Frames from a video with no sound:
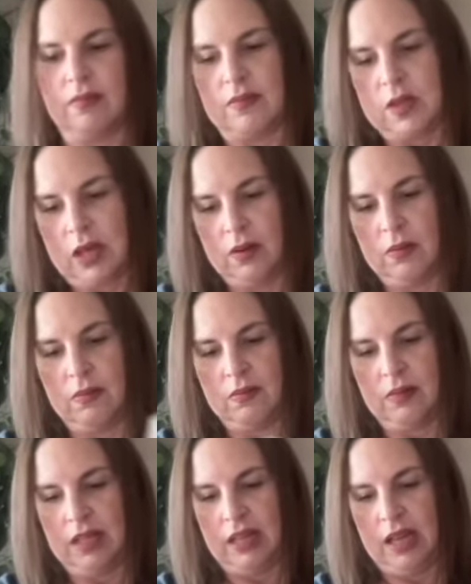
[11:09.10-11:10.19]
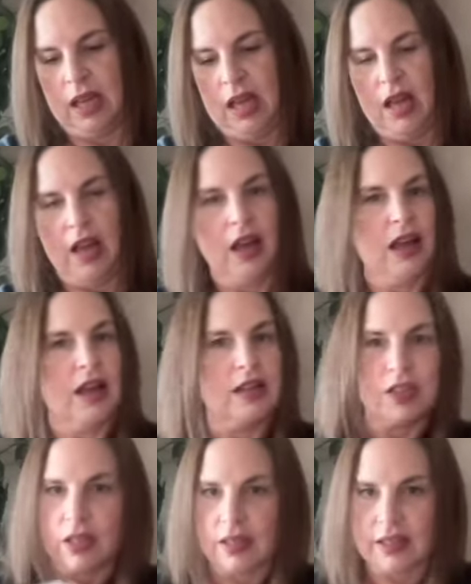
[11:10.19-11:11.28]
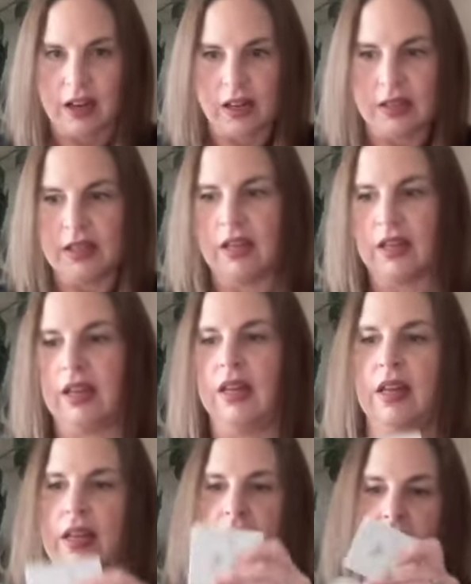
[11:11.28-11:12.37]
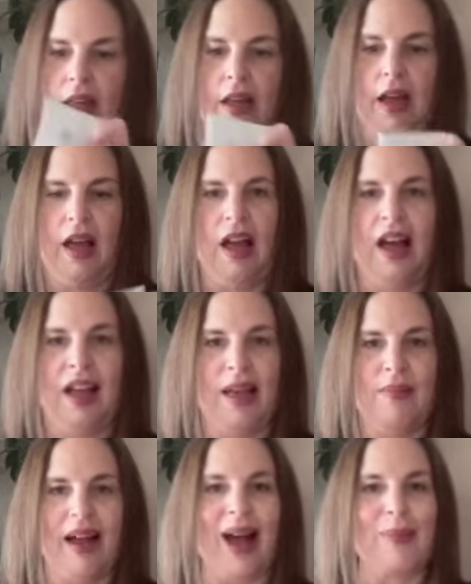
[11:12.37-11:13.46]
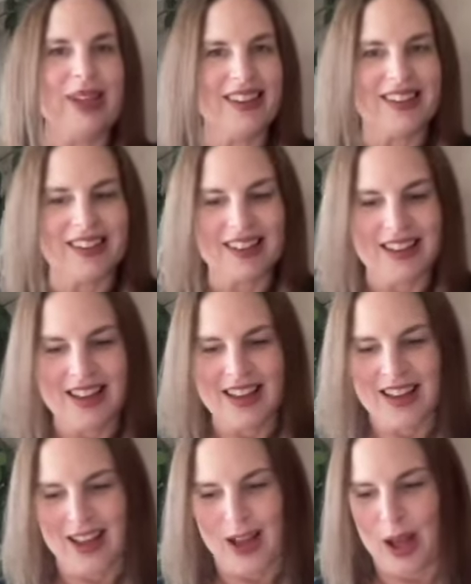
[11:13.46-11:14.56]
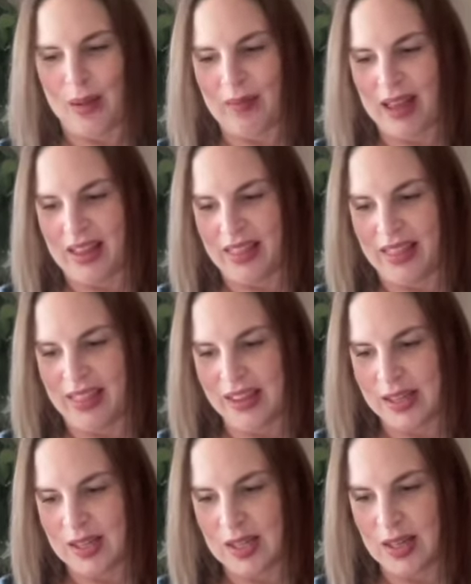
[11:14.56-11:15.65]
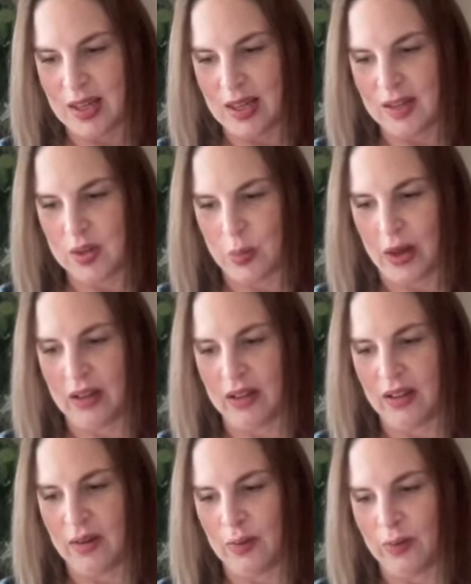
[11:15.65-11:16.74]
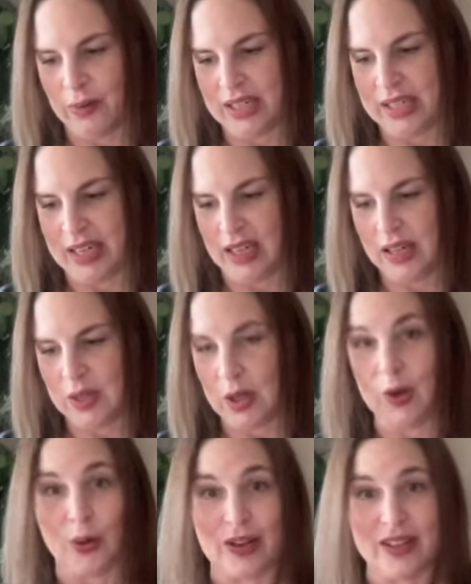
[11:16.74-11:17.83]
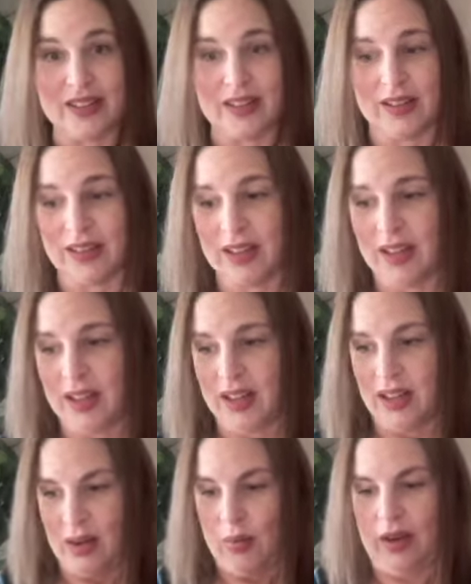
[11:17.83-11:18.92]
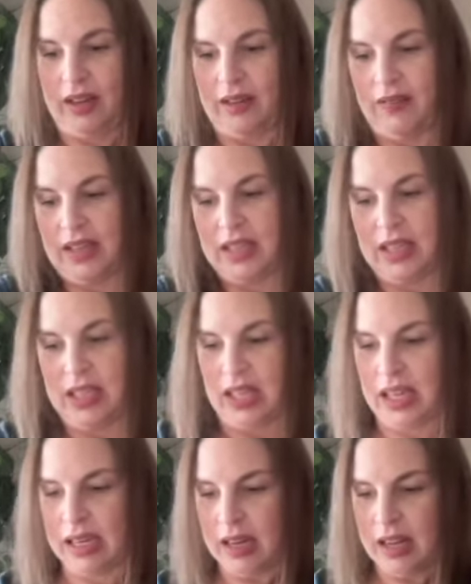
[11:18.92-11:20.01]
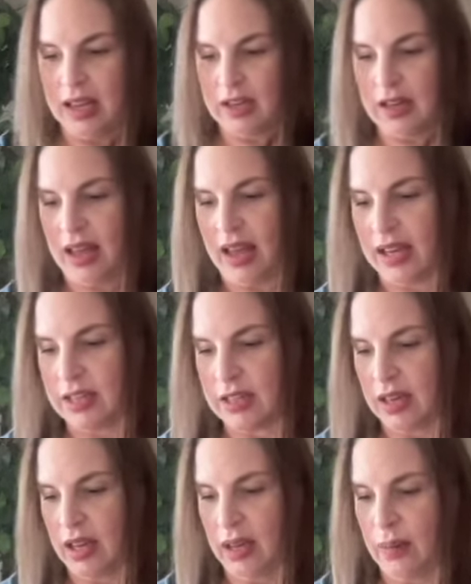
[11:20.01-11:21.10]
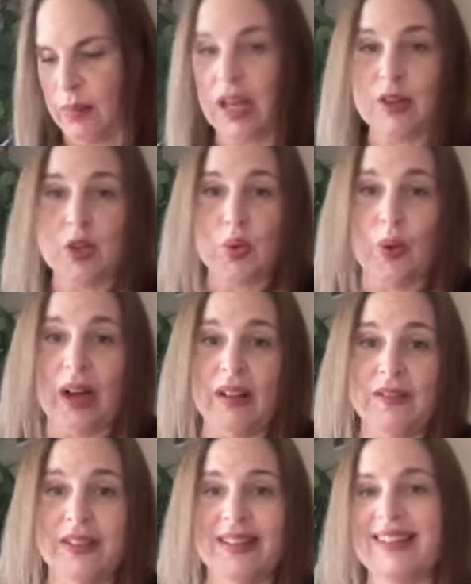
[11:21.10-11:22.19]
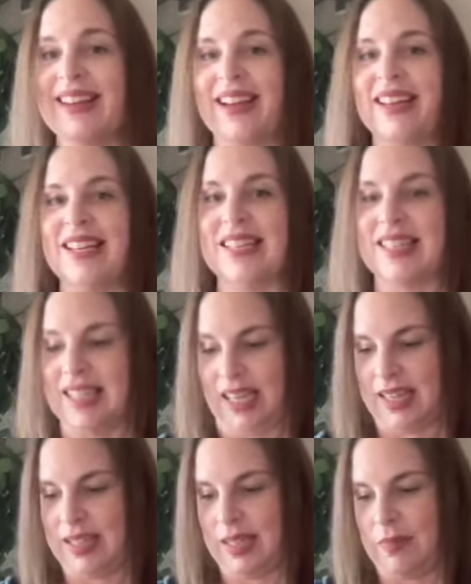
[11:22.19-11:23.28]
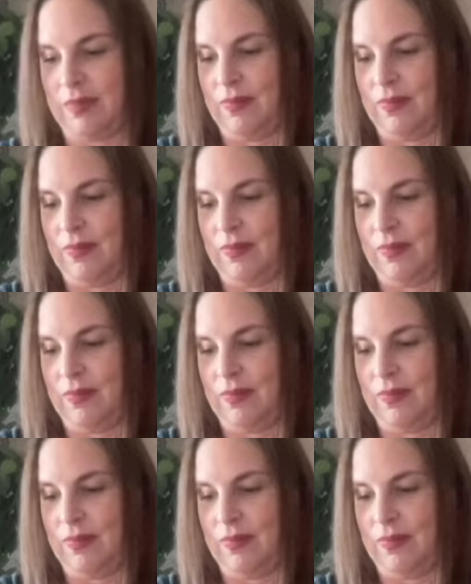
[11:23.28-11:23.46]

so it's a good start. I'm happy. Um, and this swaddle retails, according to what I could find online, at um, 12.96.